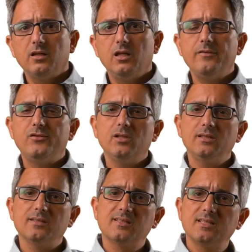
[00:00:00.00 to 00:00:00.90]
if you
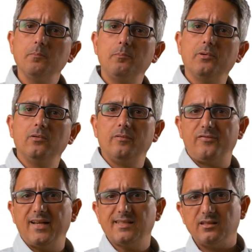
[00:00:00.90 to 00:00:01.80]
need a simple
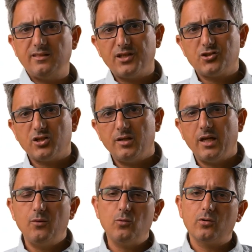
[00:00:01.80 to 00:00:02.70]
face detection
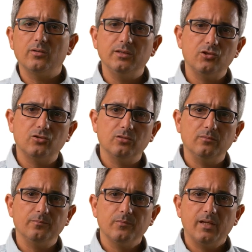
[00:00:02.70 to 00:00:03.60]
and recognition,